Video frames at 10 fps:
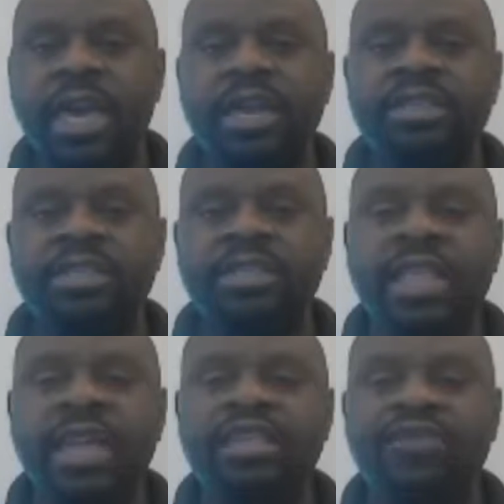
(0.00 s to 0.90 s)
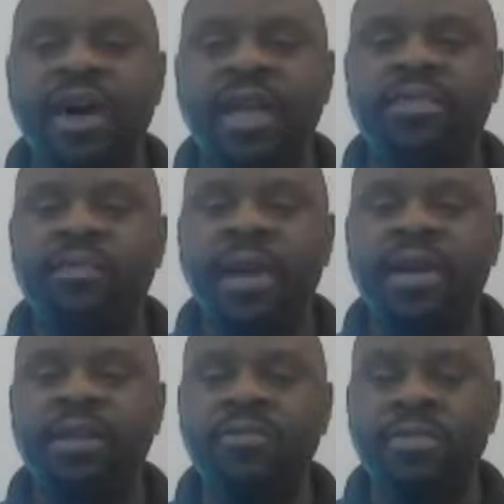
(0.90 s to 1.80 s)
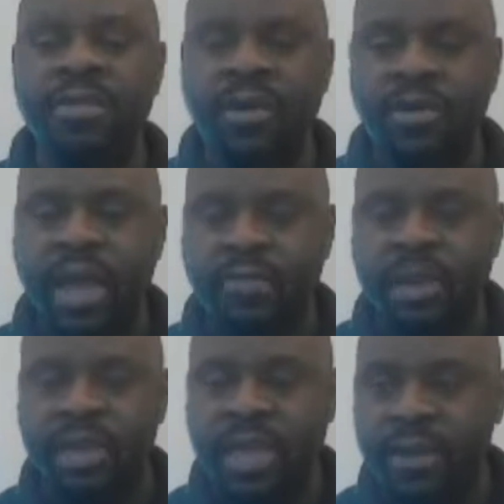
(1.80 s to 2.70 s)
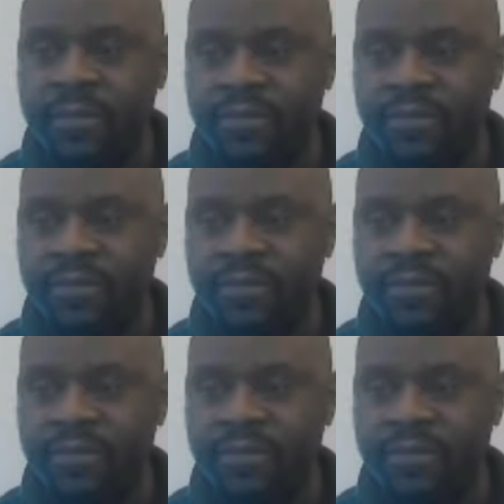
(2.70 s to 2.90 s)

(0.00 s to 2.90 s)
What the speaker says: King said that his father regularly whipped him. Okay, I read that.